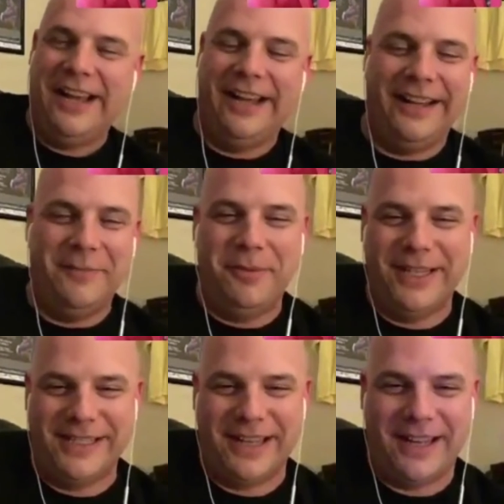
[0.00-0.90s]

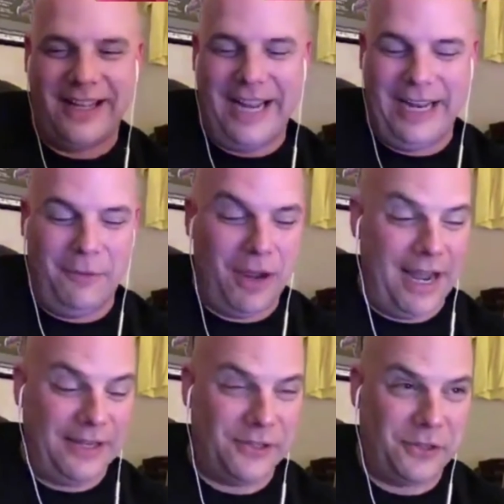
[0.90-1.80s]
but anyway, I
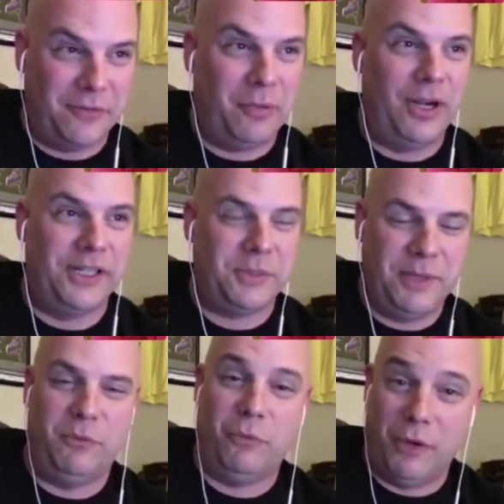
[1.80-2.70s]
deserve
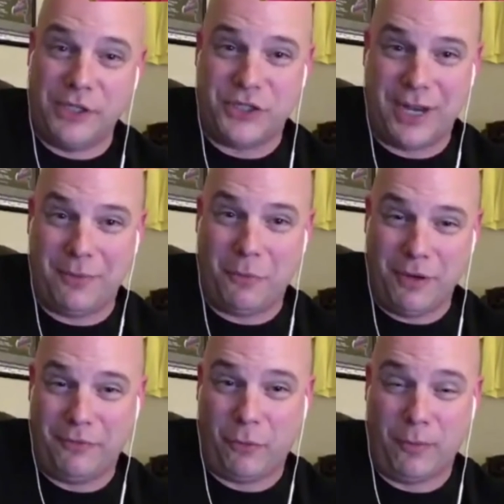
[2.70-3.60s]
punishment in
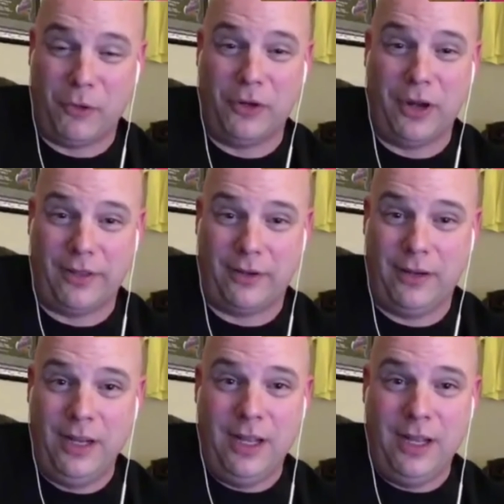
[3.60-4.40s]
one form or another.